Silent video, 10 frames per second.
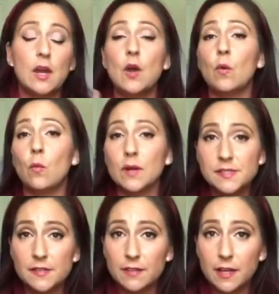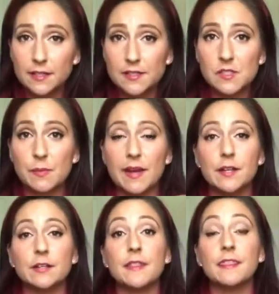once I've gotten
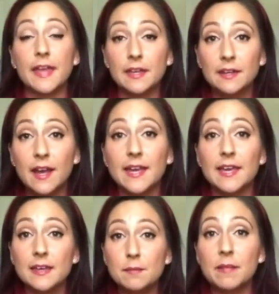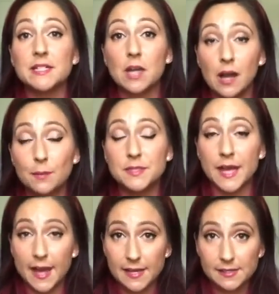inspired, then I hit my top
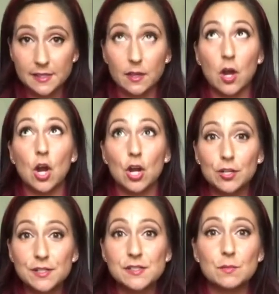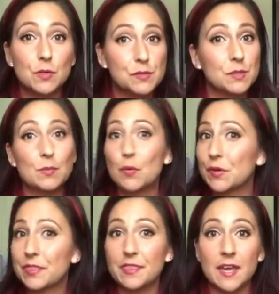task, the hardest, most
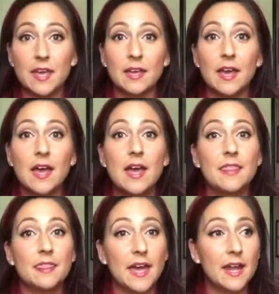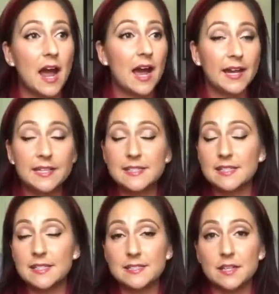important thing that I need to
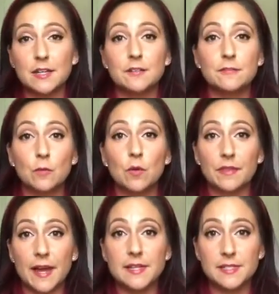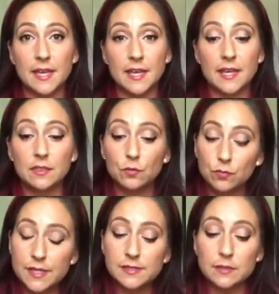get done for that day. And the
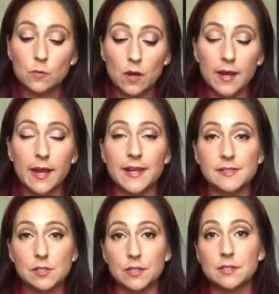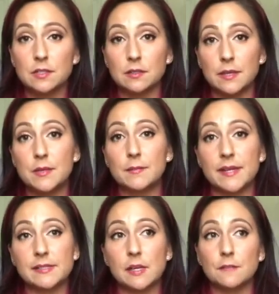reason why I started to limit
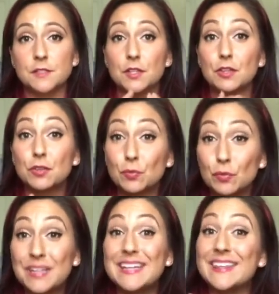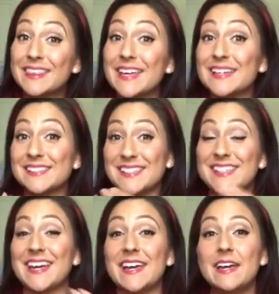myself to 3 things a
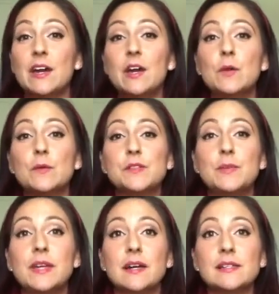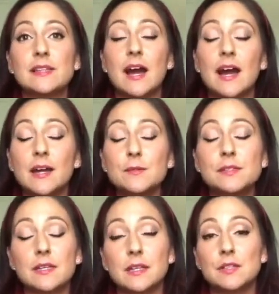day was because I was
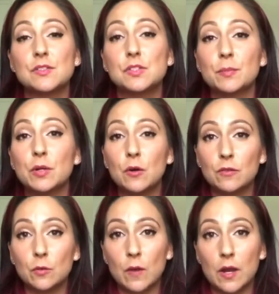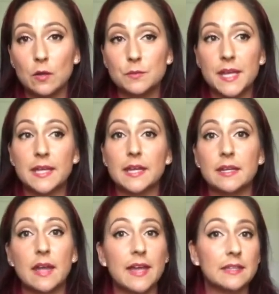getting super overwhelmed, and
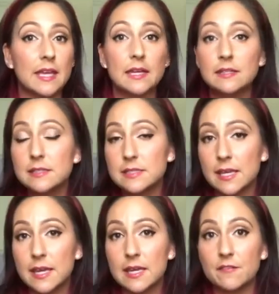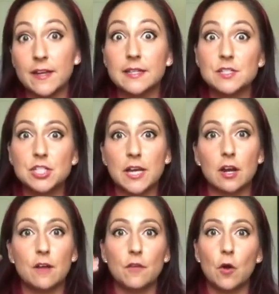then at the end of the day, if I didn't check
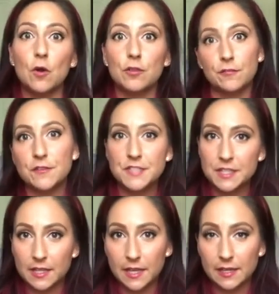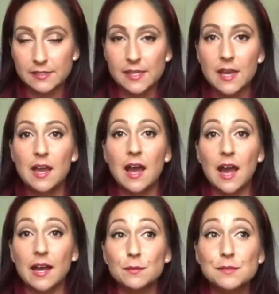off all the 50 things,
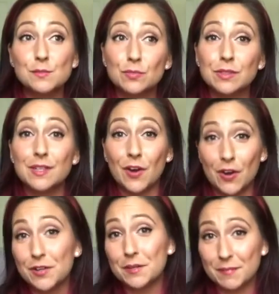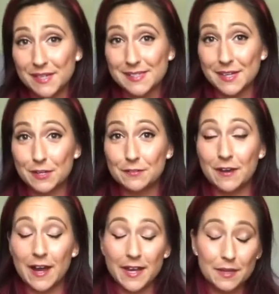I was really hard on myself.
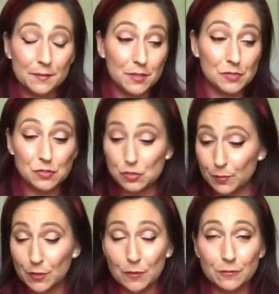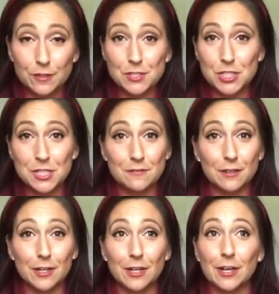I am a super
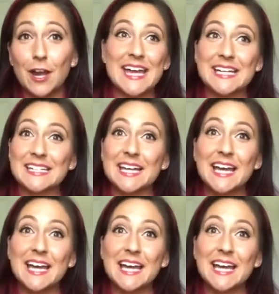overachiever, and